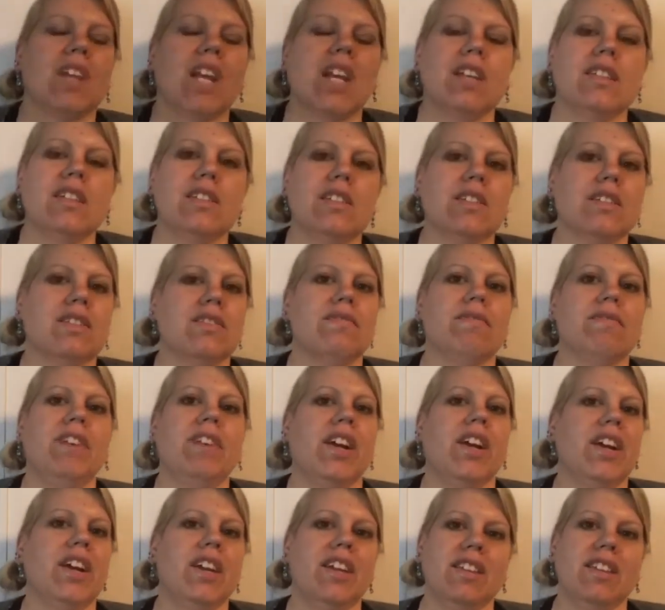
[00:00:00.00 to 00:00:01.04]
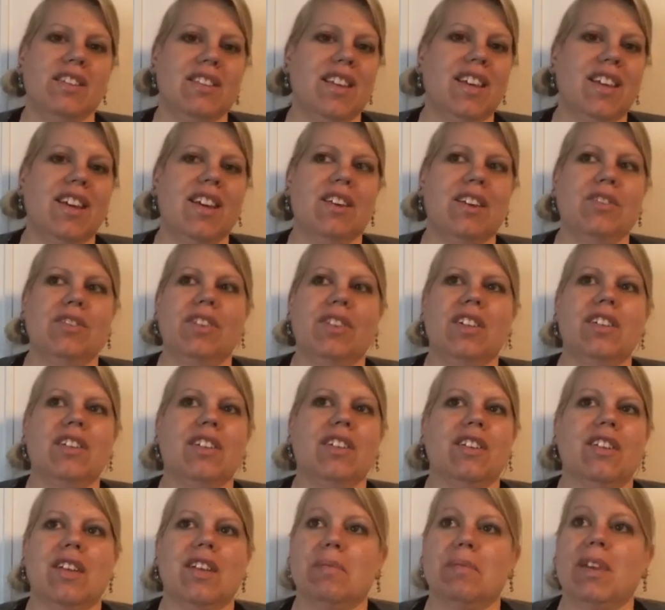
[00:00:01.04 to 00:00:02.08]
It's very easy. It only
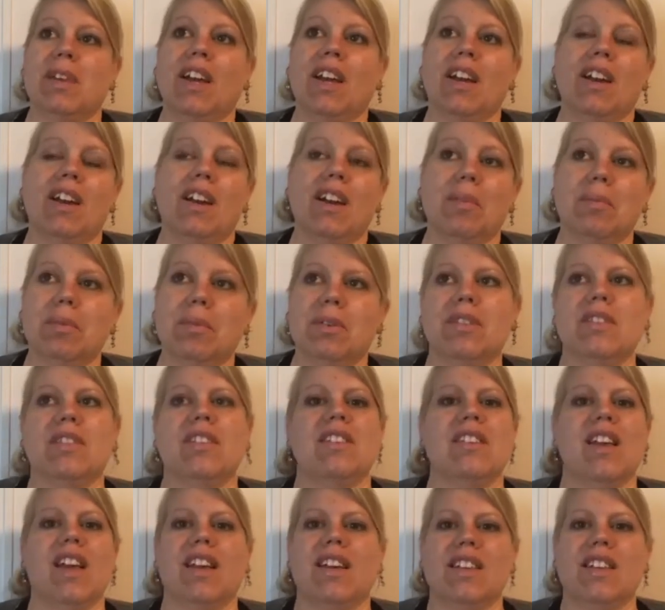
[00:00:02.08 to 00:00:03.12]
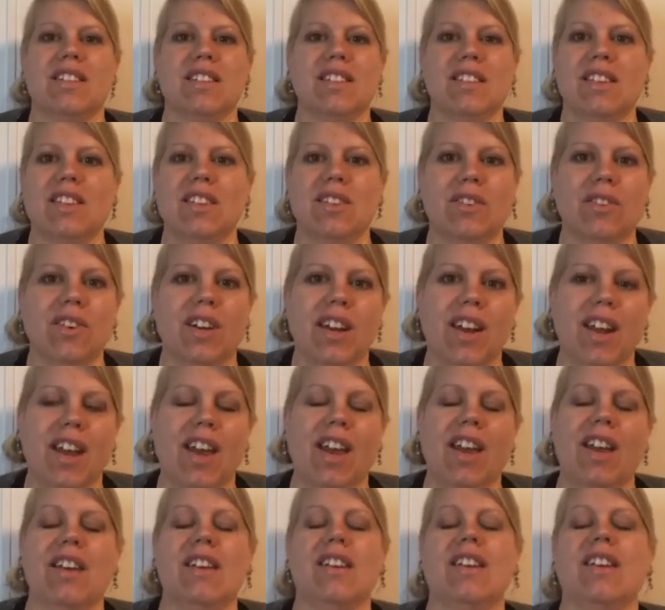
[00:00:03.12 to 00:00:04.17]
took them like a couple seconds to do it,
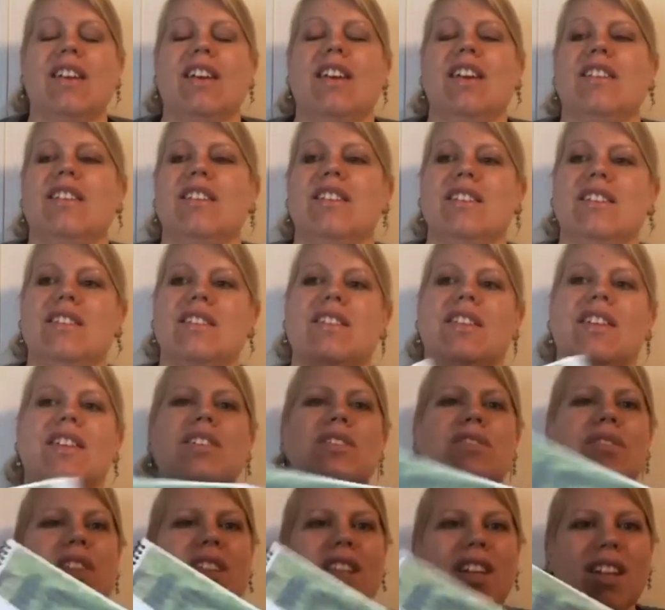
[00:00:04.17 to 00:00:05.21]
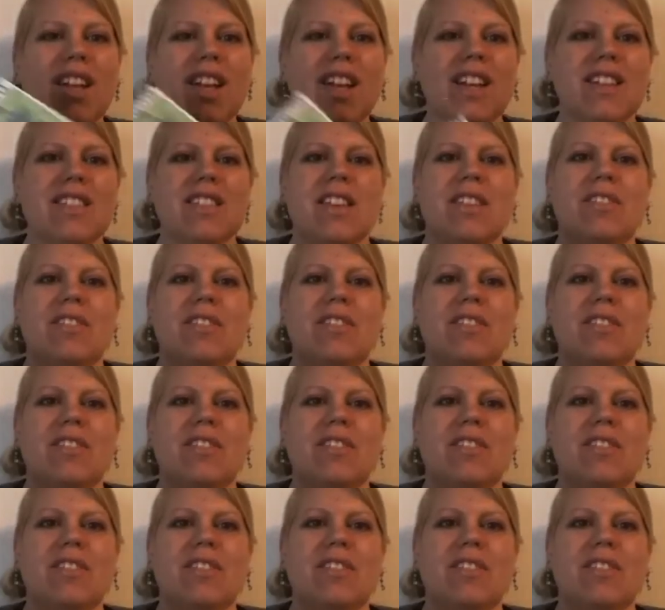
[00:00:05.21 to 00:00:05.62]
and it's really nice.